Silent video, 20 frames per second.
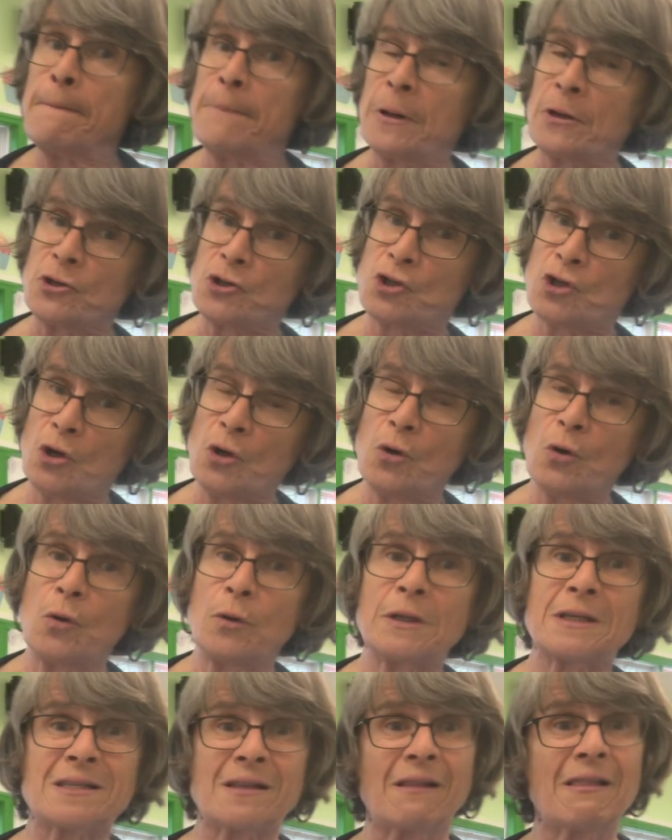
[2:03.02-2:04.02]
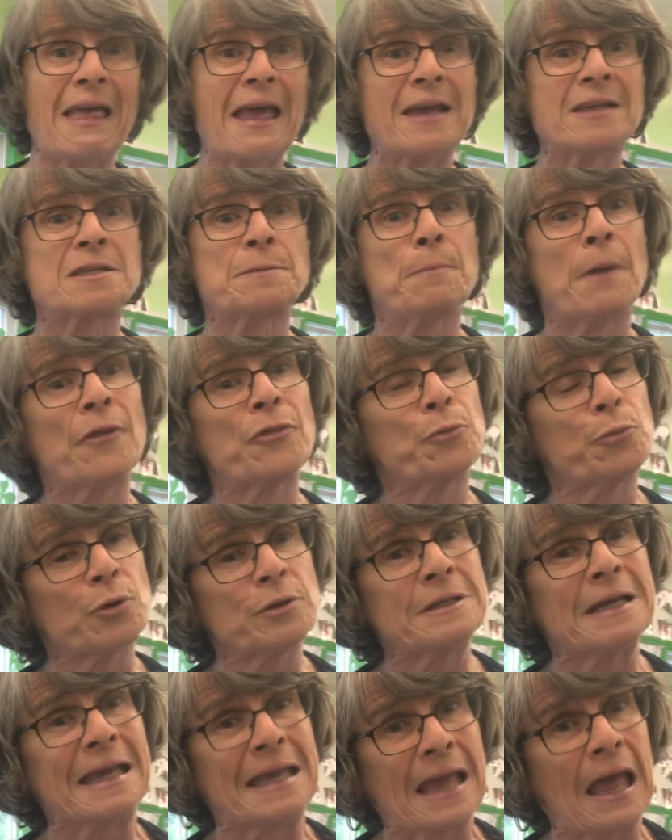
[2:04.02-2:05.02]
But June is the last month we're
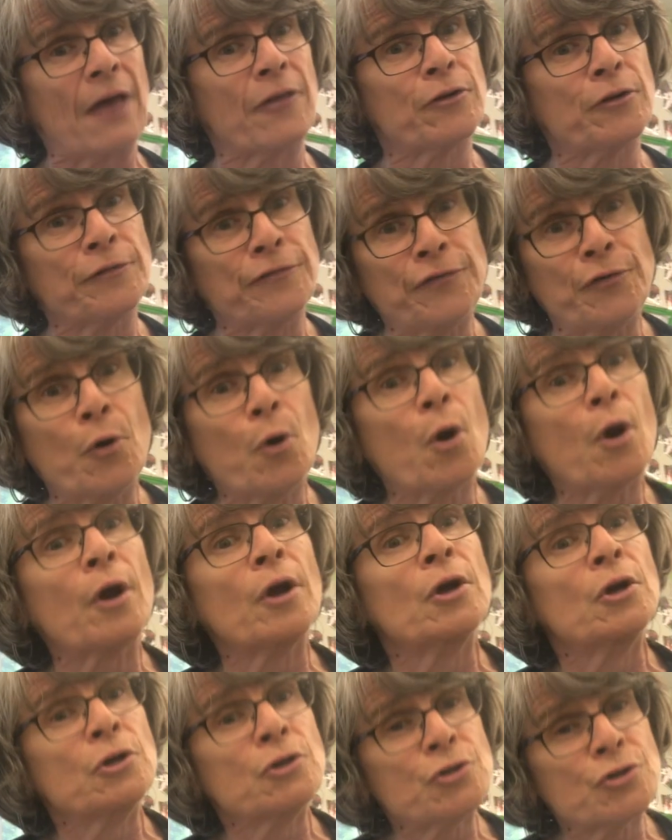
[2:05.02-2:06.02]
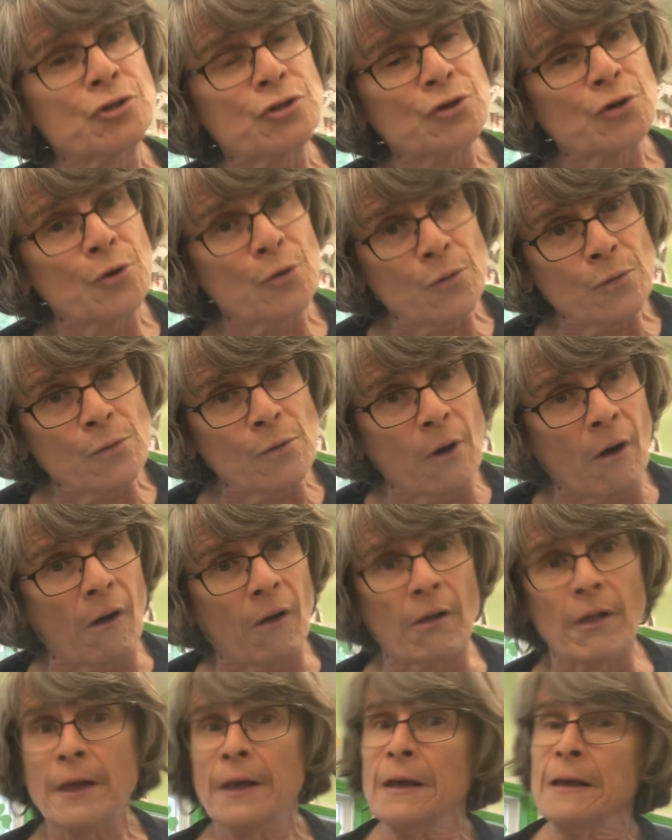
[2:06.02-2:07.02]
together for
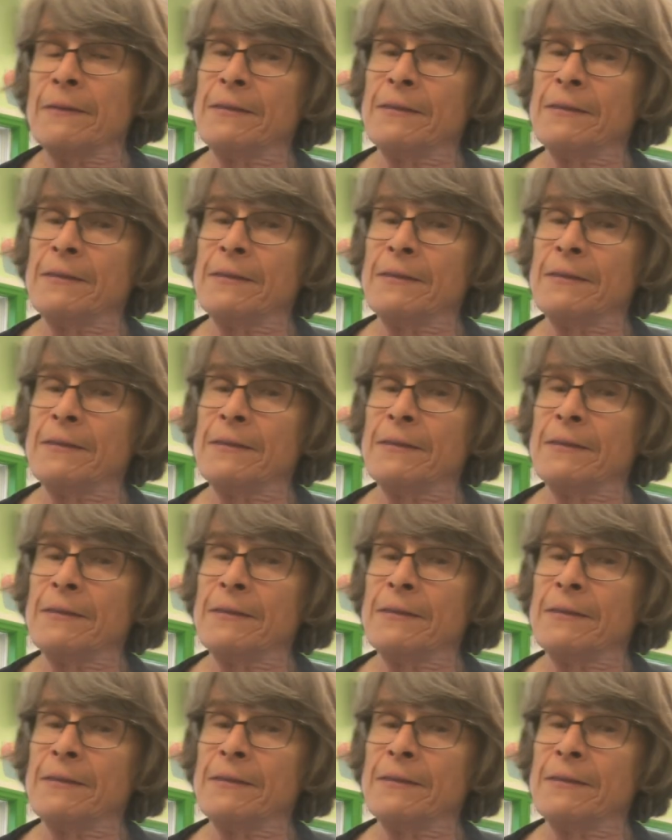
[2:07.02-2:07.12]
school.